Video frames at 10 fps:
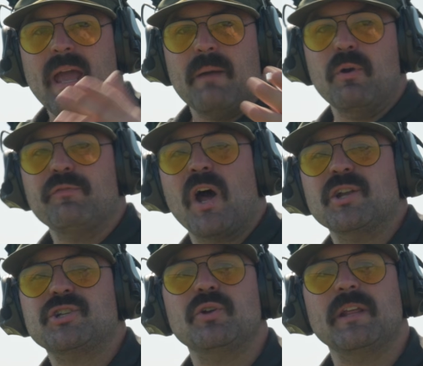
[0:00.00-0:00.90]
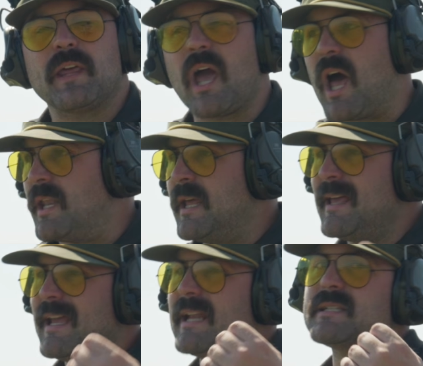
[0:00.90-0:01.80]
Moving on to shooting the gun.
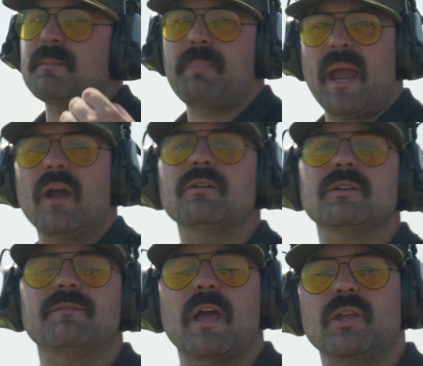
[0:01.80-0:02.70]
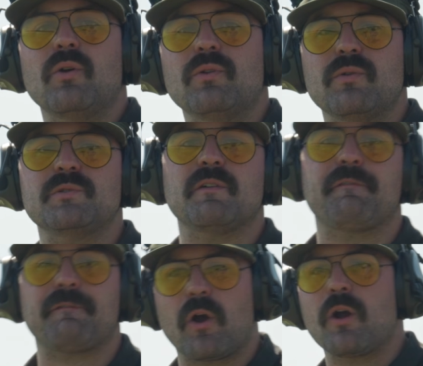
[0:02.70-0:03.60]
It is imperative that you use a
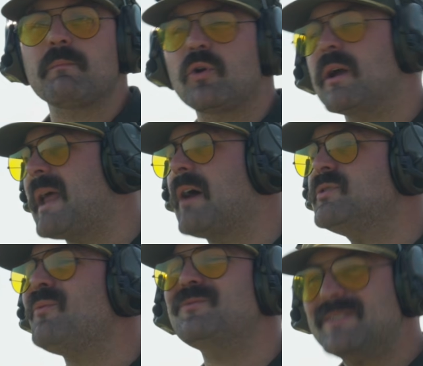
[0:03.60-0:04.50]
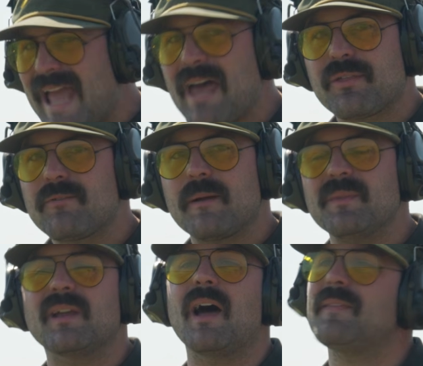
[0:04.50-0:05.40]
firm grip. Now, don't death grip
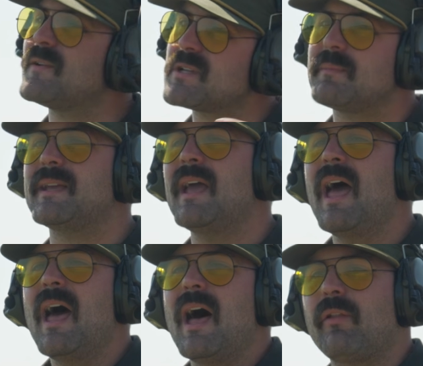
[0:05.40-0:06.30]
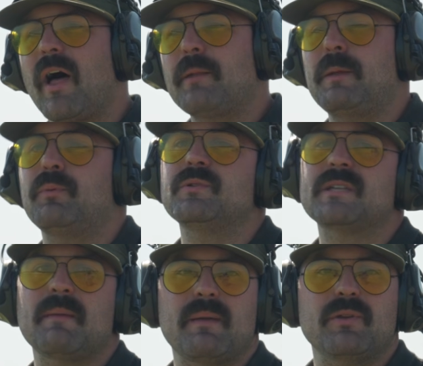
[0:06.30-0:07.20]
the gun. There's going to be a lot of people who say maybe